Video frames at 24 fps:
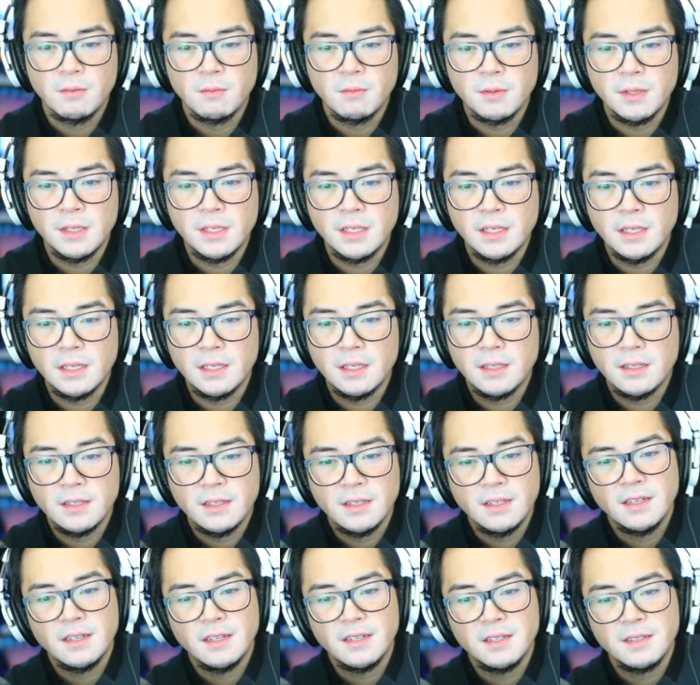They
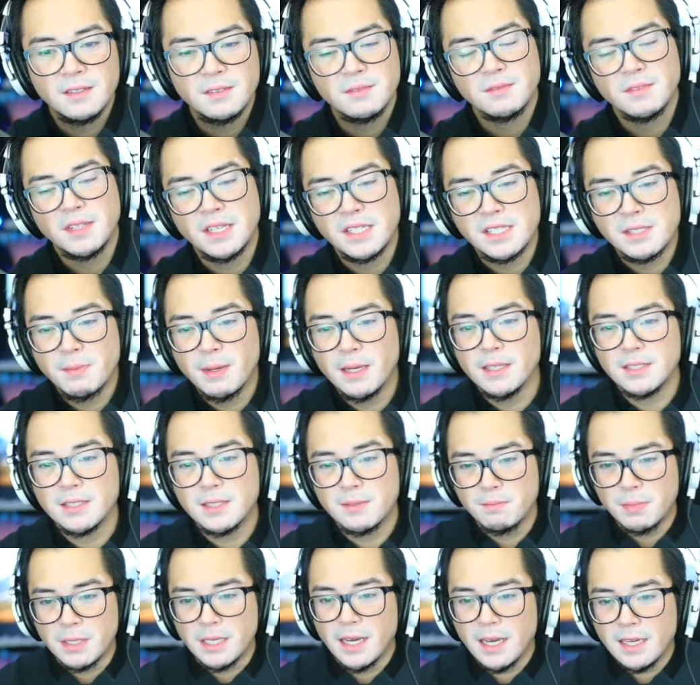smelled
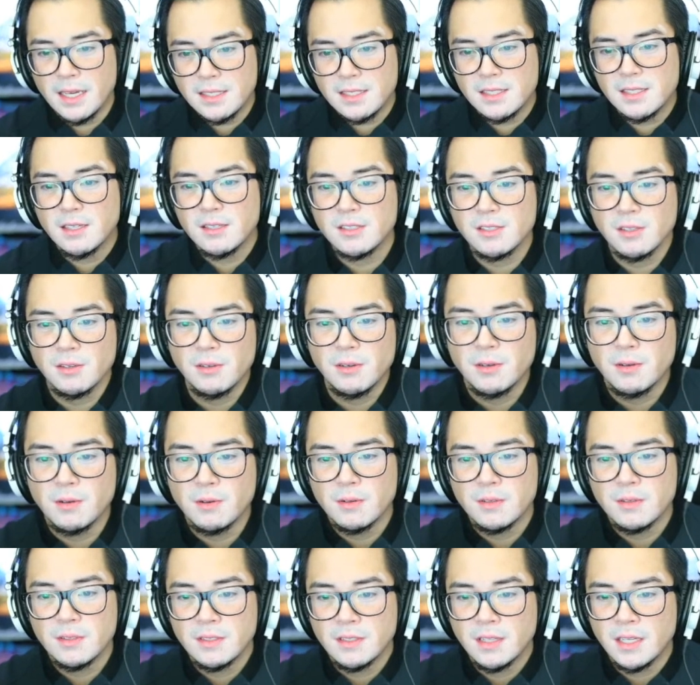BS,
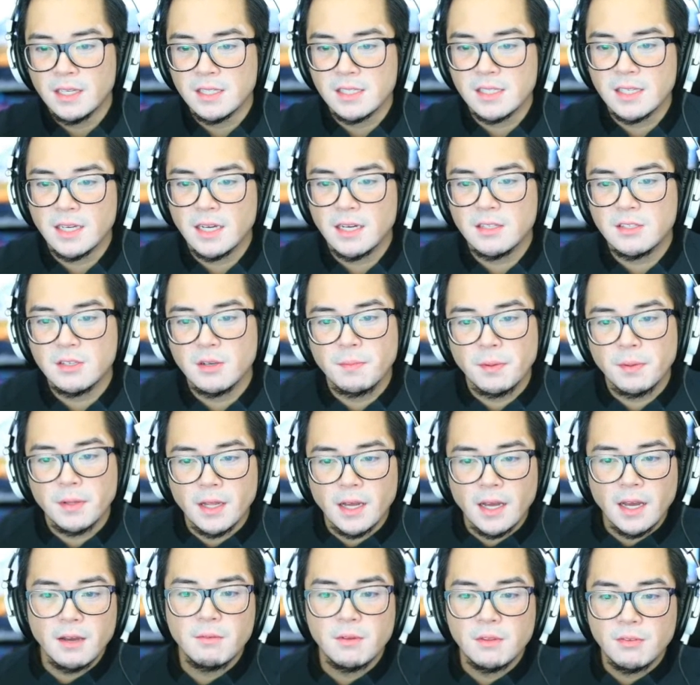so they decided to
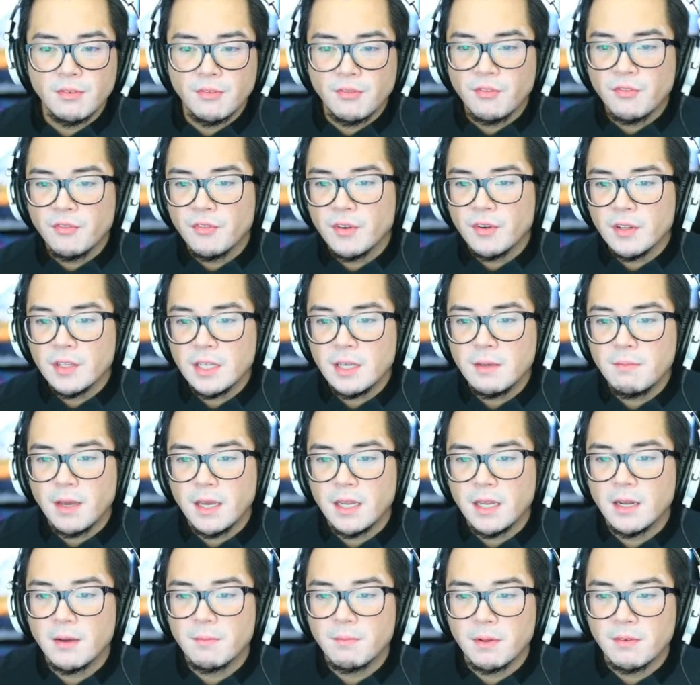apply with fully
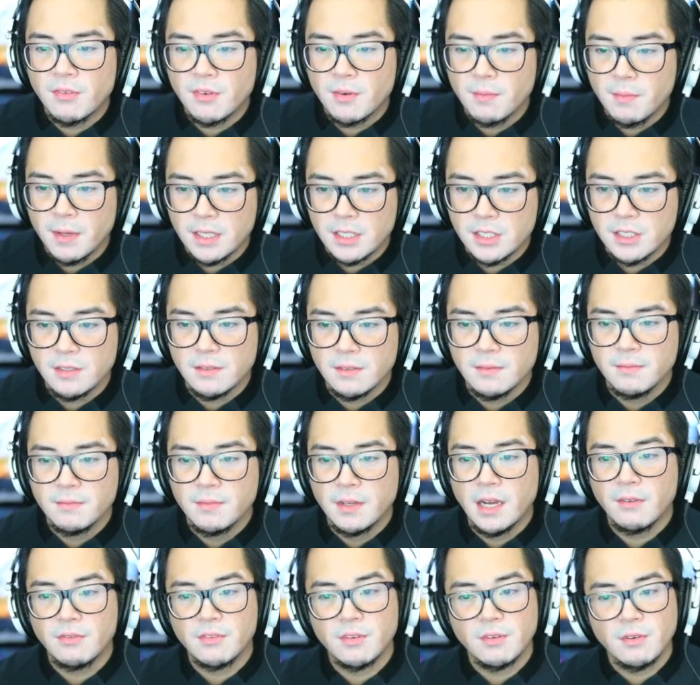made up information.
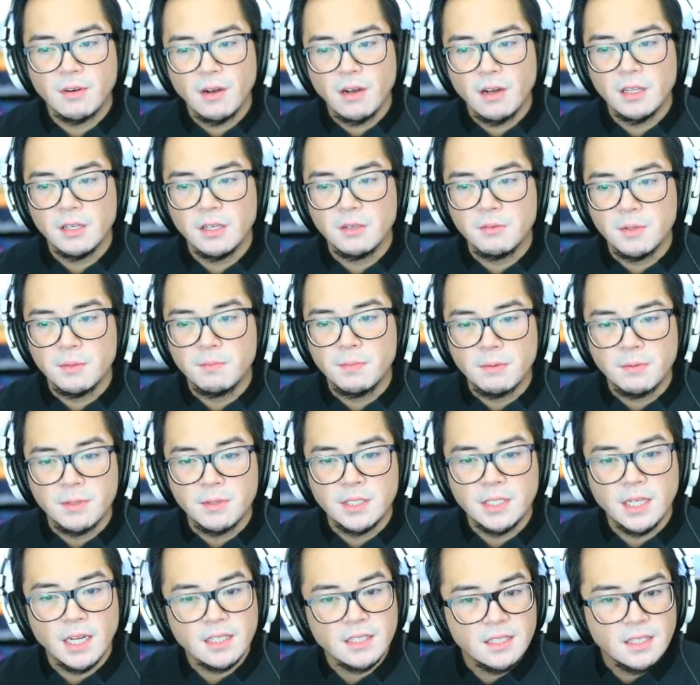After all, it would be
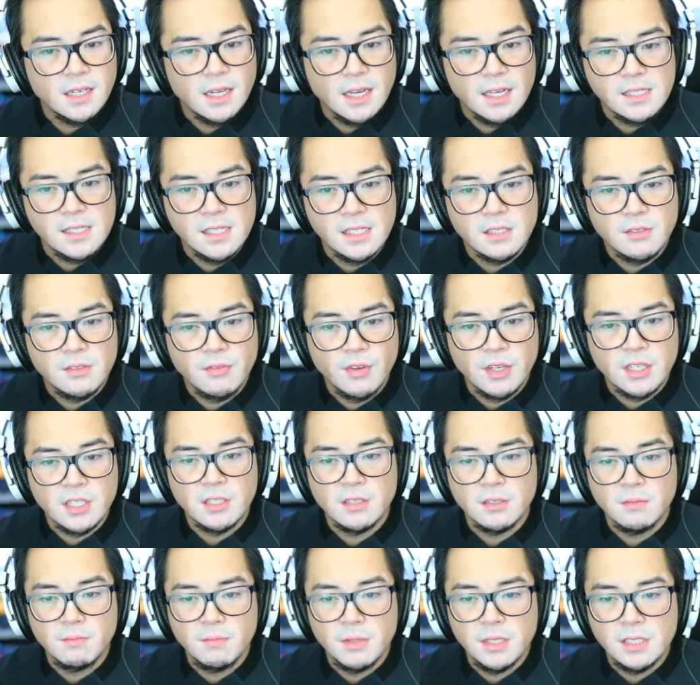rejected as this
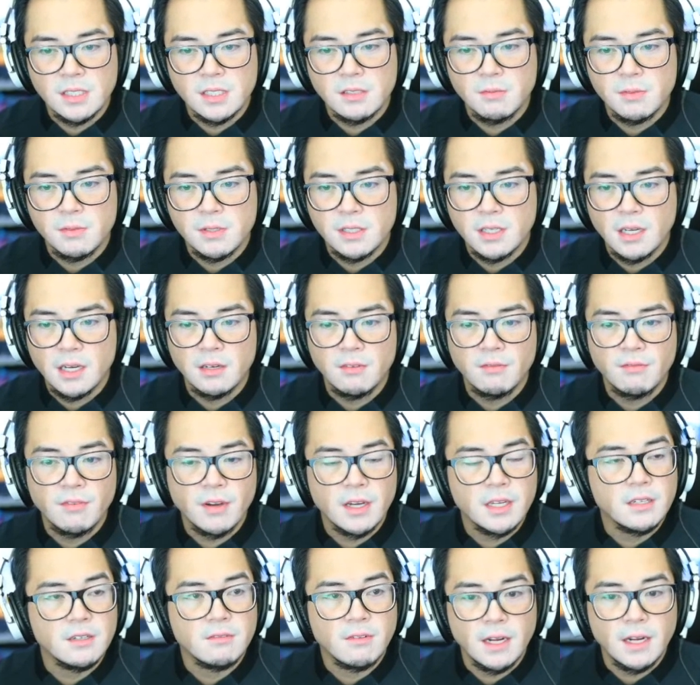fictional business was not
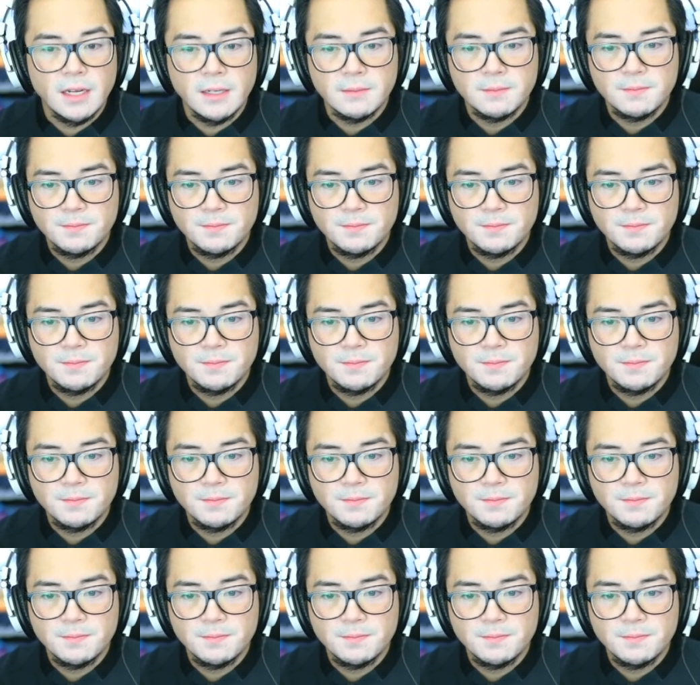invited, right?